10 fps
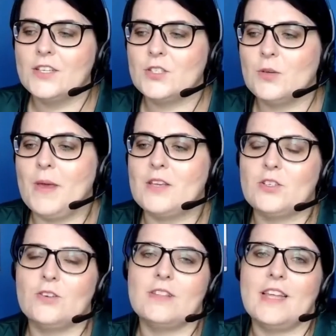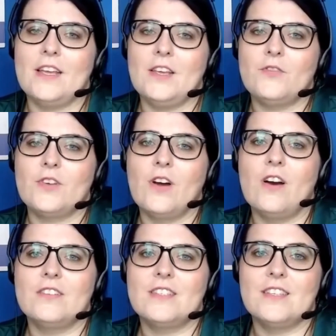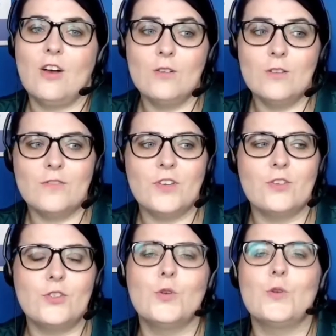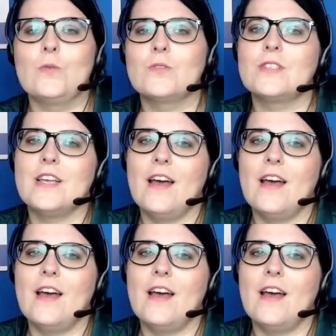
So make sure that you've got all of your tools,